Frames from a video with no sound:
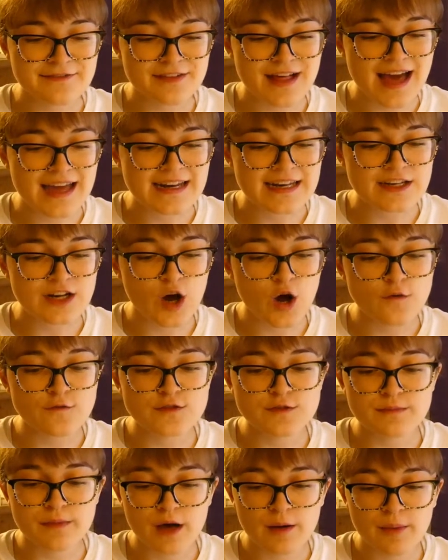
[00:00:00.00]
flattening
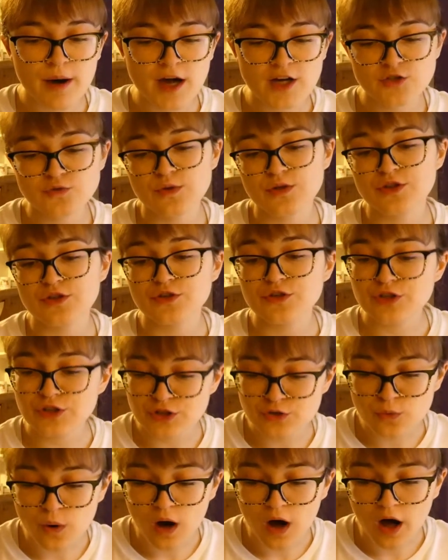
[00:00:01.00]
Ove's mailbox with their
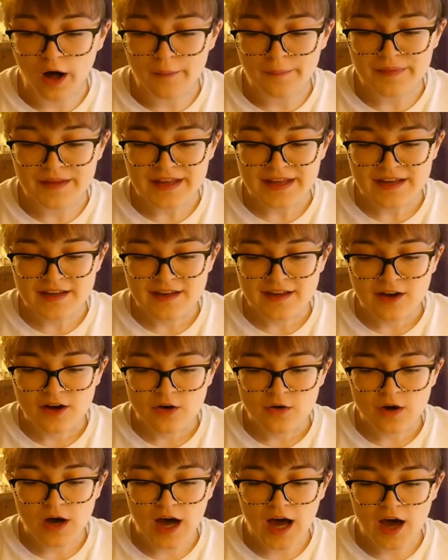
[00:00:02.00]
U-Haul.
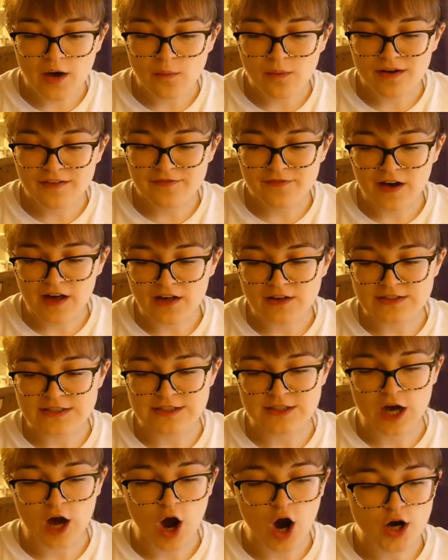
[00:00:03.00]
Uh, what follows
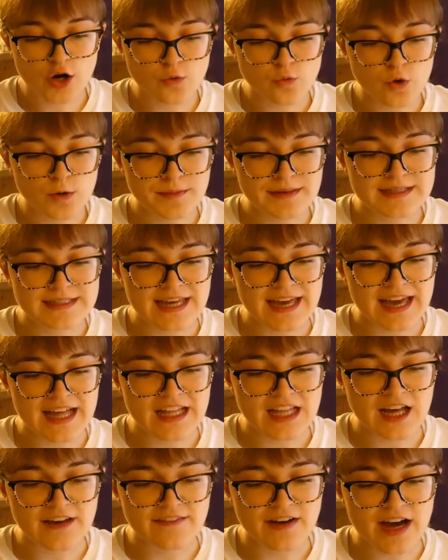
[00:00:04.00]
is a heartwarming tale
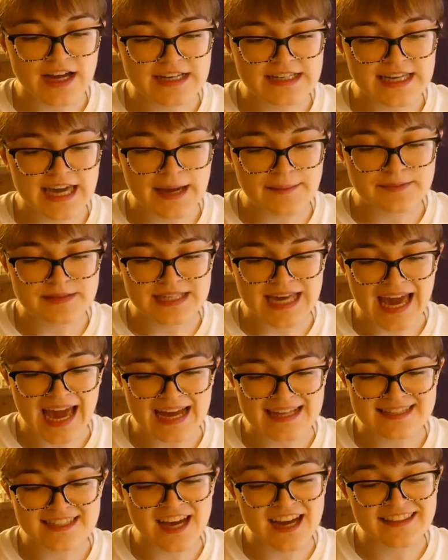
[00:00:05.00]
of unkept
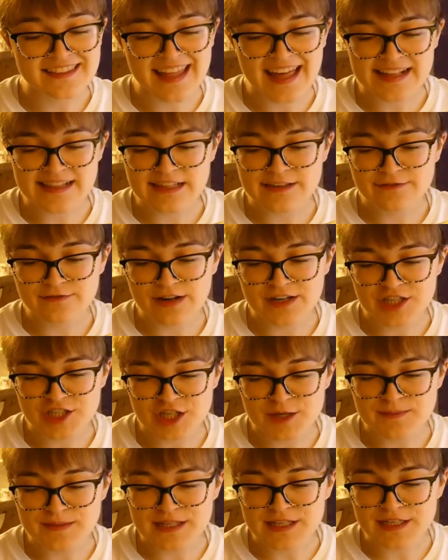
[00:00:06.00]
cats, unlikely
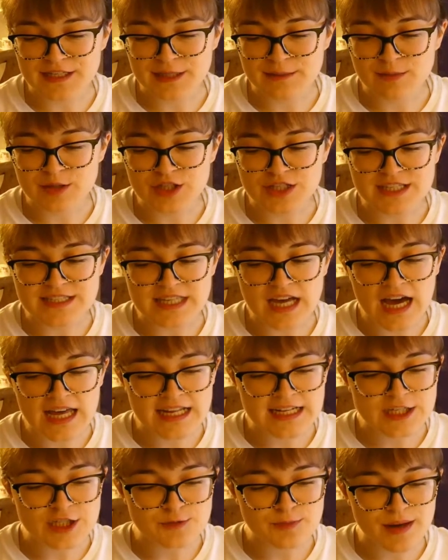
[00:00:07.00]
friendships, and a community's
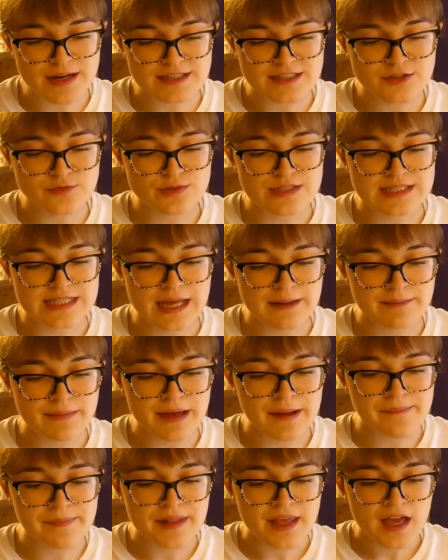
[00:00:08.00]
unexpected
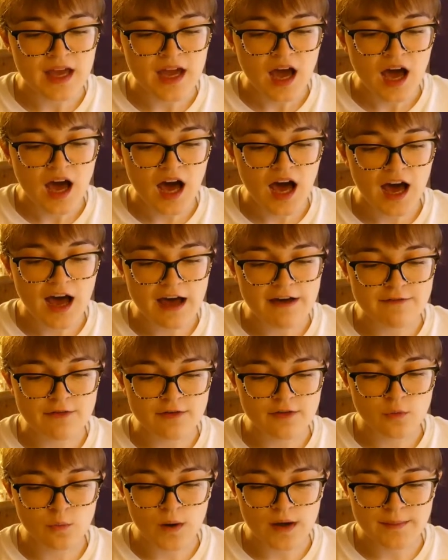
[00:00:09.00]
resentment
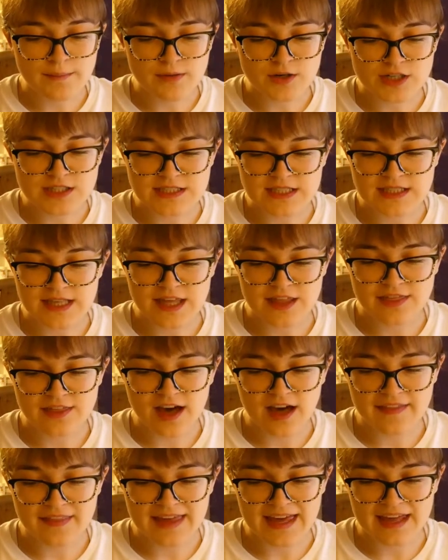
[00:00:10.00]
of the one person they
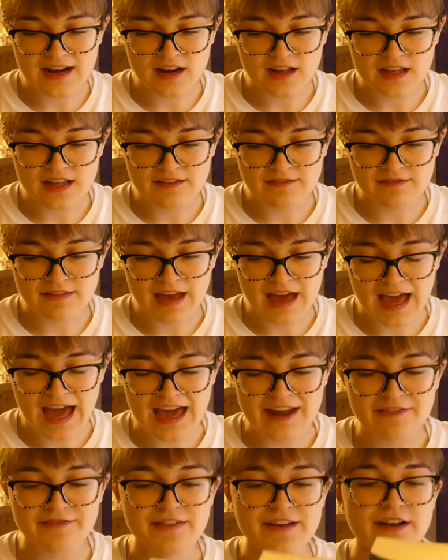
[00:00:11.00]
thought they had
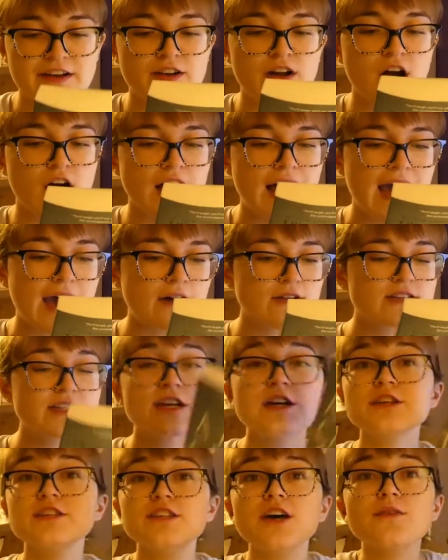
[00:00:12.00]
had figured all out.
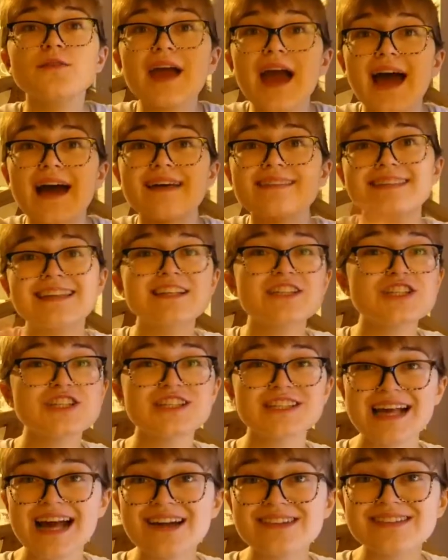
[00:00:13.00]
So yeah, it
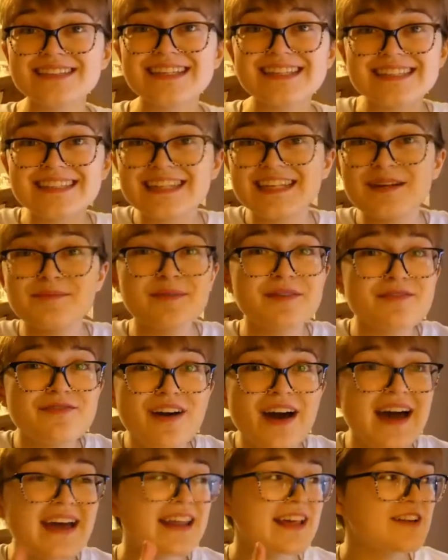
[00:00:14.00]
just sounds like it's gonna be
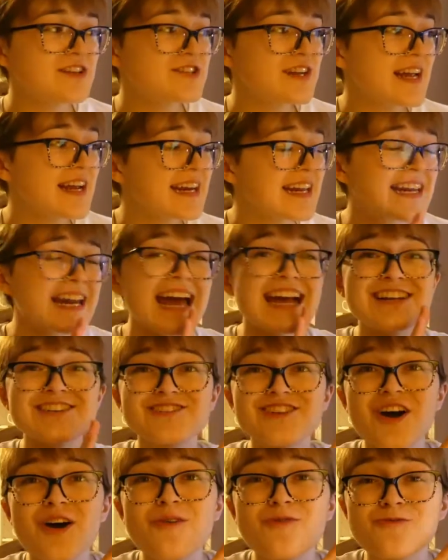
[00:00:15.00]
fun, entertaining. I
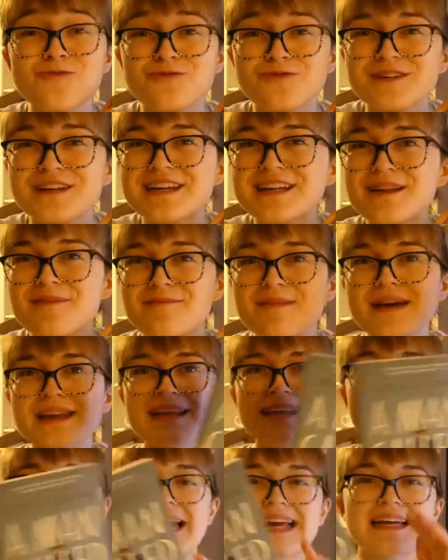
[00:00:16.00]
don't read
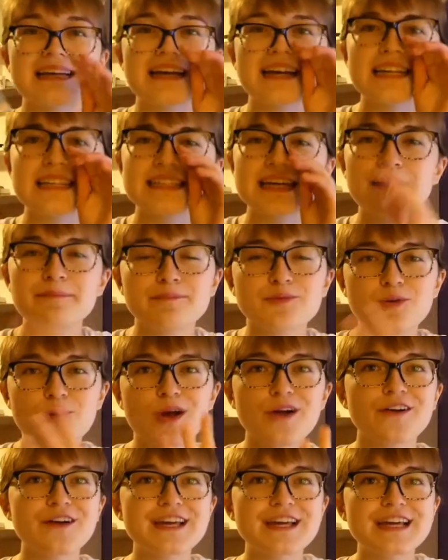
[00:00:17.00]
many like
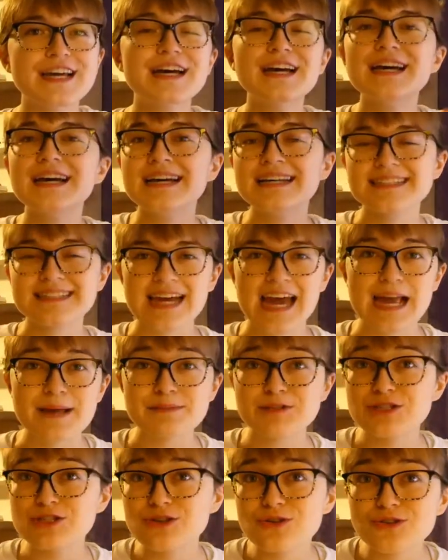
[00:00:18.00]
contemporary
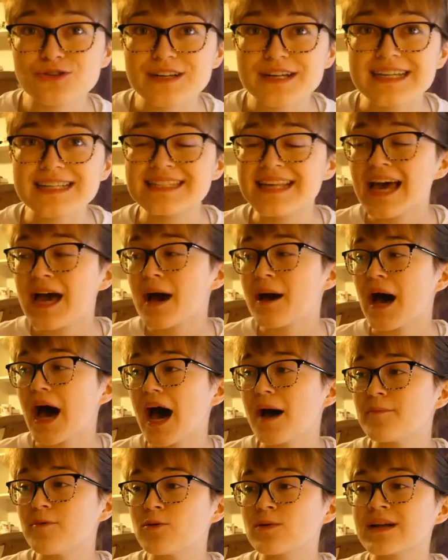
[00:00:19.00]
type stories,
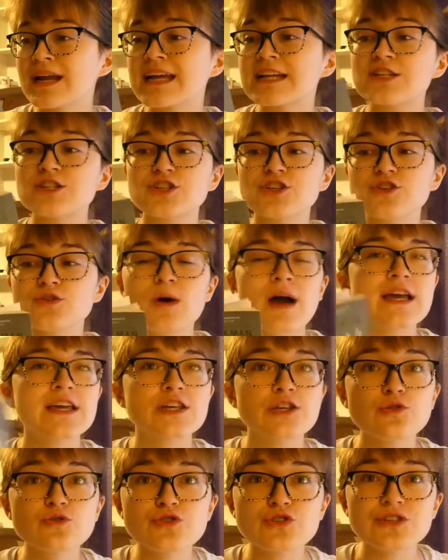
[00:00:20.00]
uh, but when I do, I
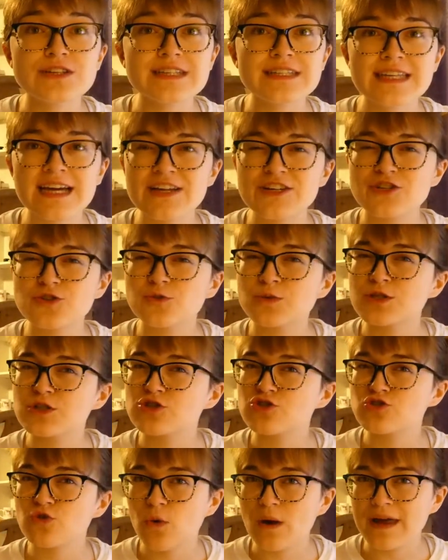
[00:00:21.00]
usually tend to
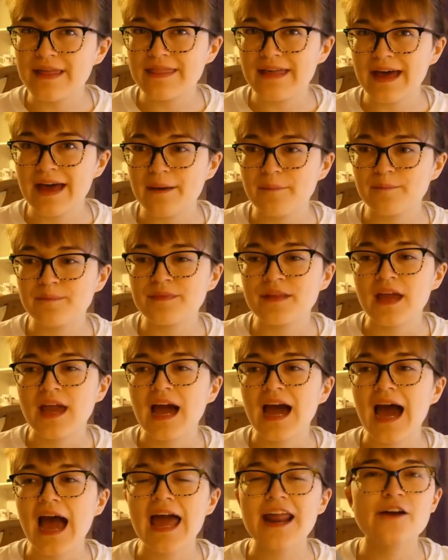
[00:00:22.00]
enjoy them.
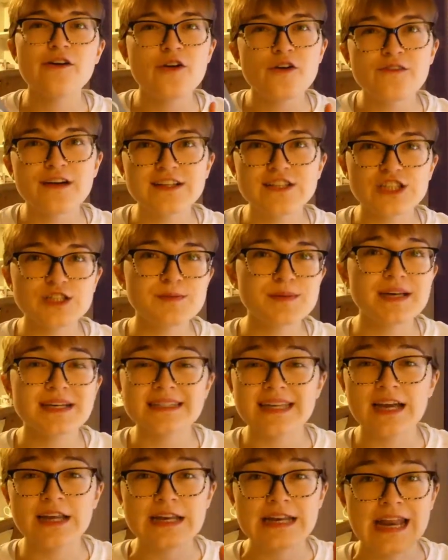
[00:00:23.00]
I don't know if that's just
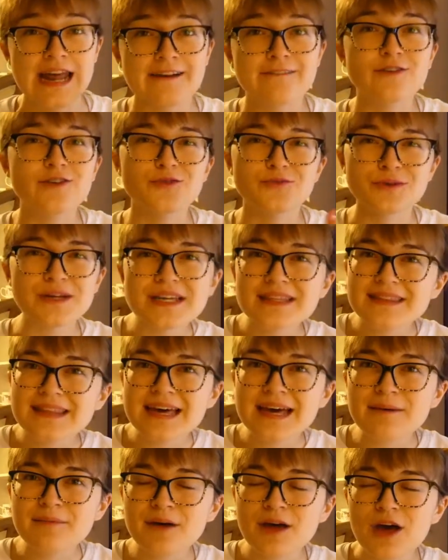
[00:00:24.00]
because I never read
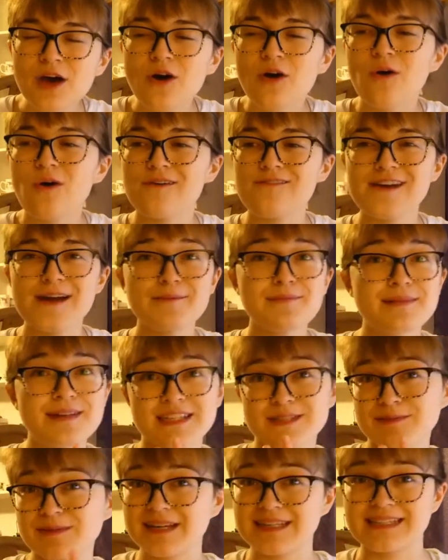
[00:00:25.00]
them or if I,
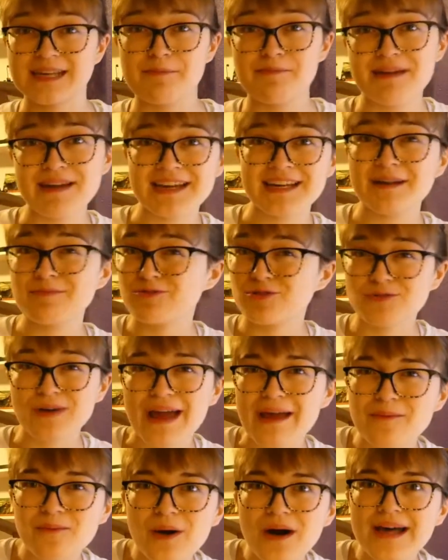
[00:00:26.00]
it's because I'm picking up the
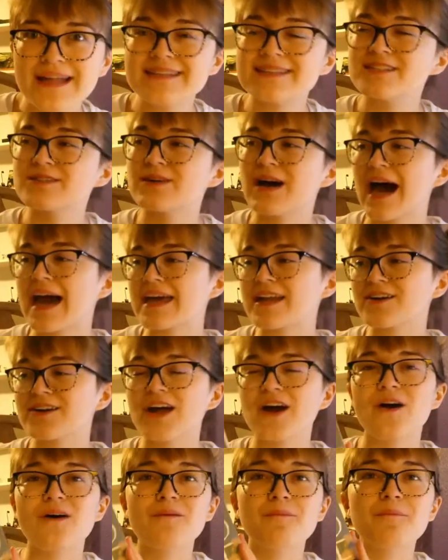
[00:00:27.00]
right one, so I don't
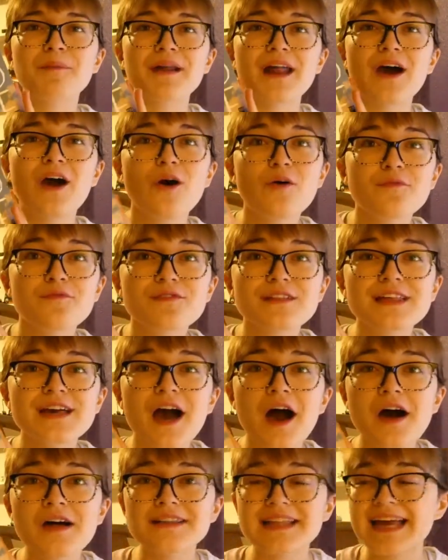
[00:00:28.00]
know. But uh, hopefully
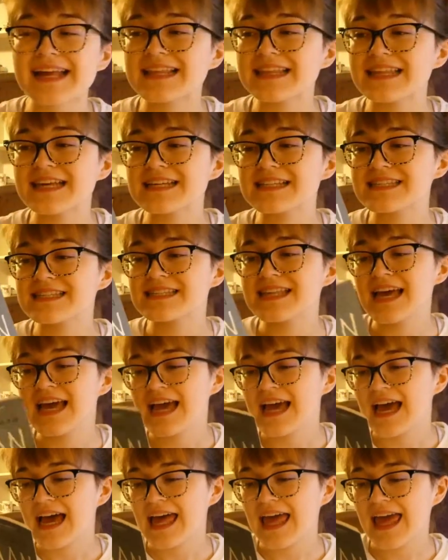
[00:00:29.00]
I'll like this.
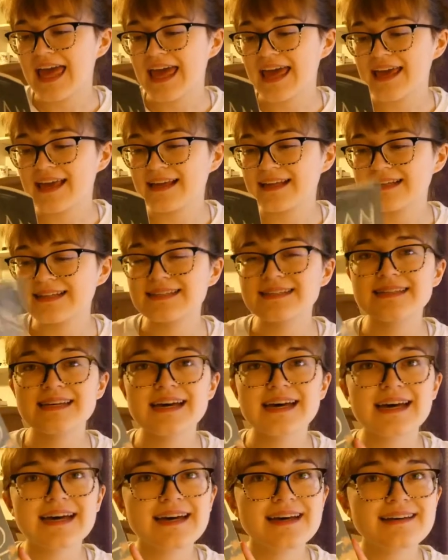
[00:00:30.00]
And
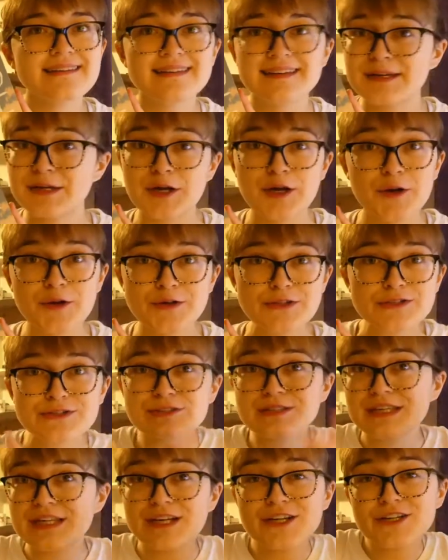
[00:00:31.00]
uh, here's
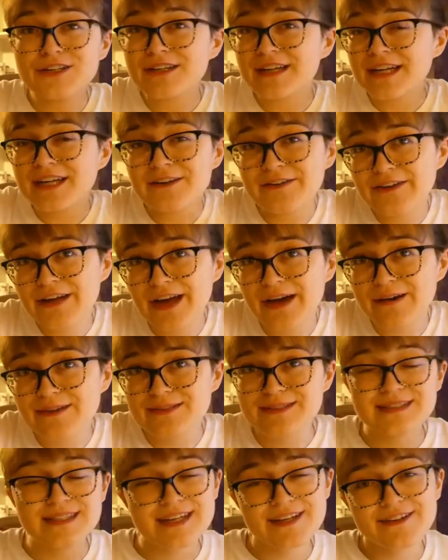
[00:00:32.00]
here here
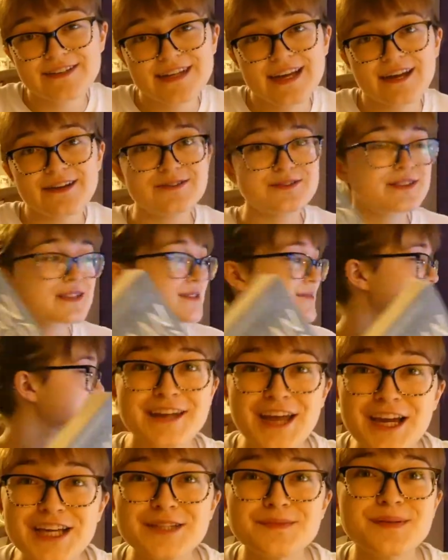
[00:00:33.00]
goes. Here it goes.
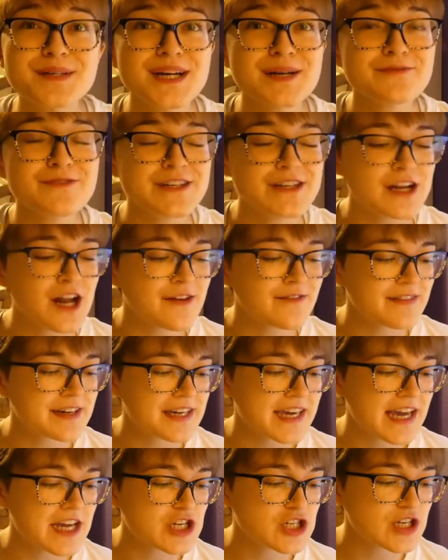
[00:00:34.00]
The next book I'm bringing on
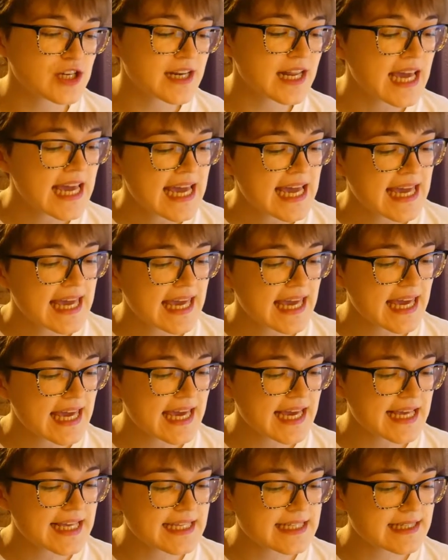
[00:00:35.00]
vacation
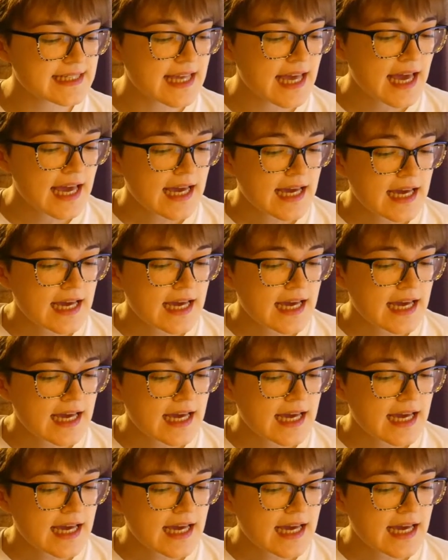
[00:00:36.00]
is